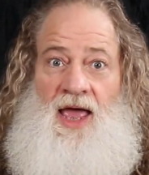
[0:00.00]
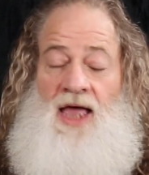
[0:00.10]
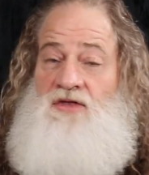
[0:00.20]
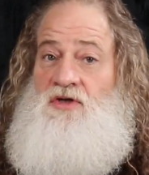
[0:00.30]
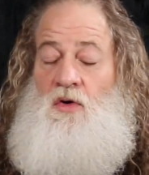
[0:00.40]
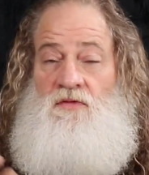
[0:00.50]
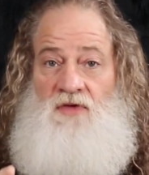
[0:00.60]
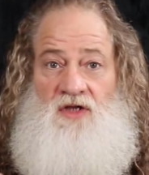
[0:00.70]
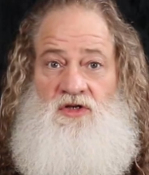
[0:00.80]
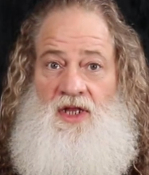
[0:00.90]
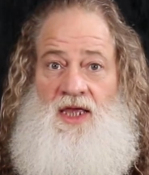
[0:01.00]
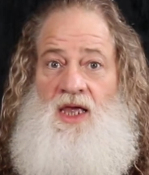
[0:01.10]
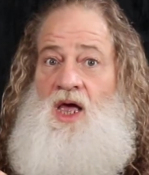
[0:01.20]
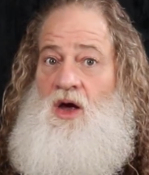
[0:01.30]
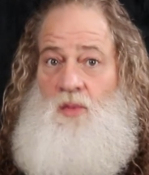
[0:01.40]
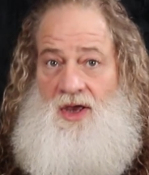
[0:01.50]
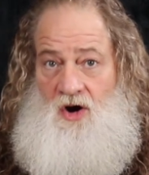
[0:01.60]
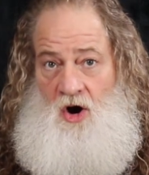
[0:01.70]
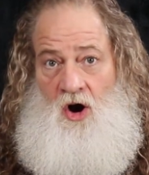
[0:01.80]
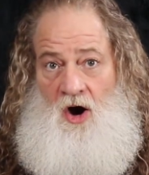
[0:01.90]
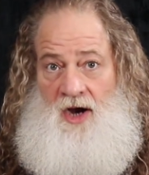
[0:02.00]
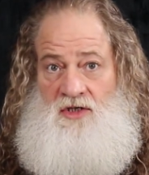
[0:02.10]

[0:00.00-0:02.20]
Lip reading: And so eventually we are.